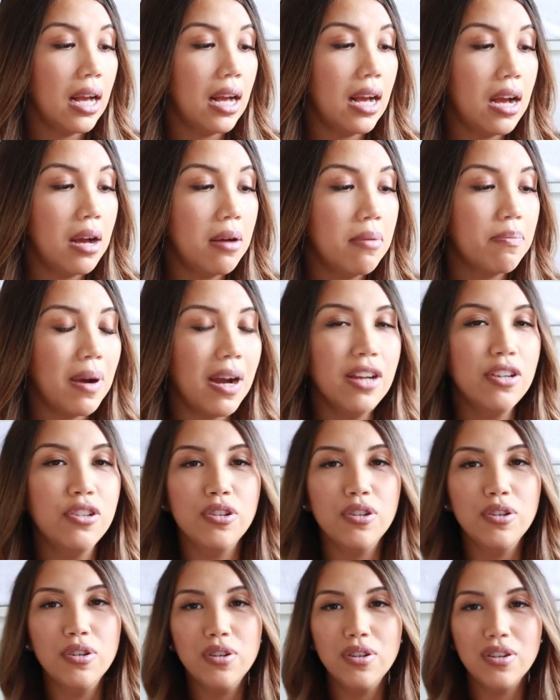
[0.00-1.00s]
Um, but I
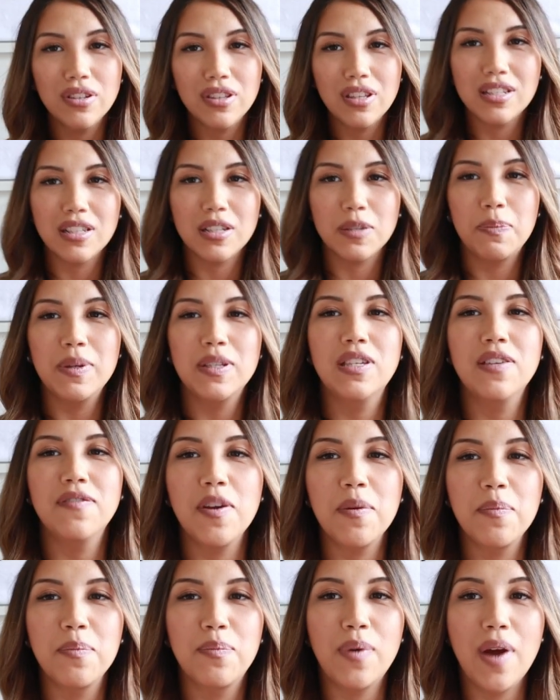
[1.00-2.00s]
do, there's a
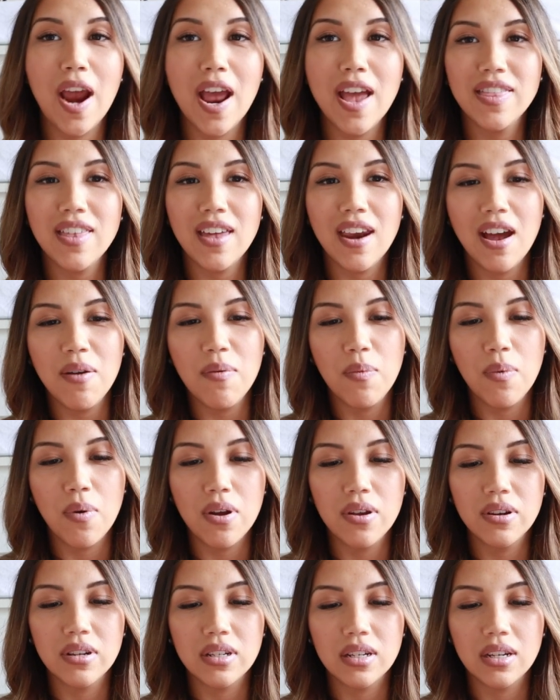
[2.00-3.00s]
specific brand that I
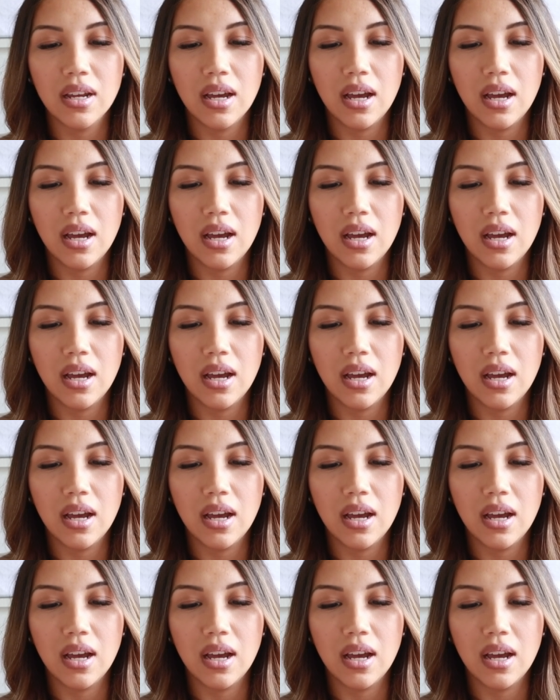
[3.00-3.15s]
want.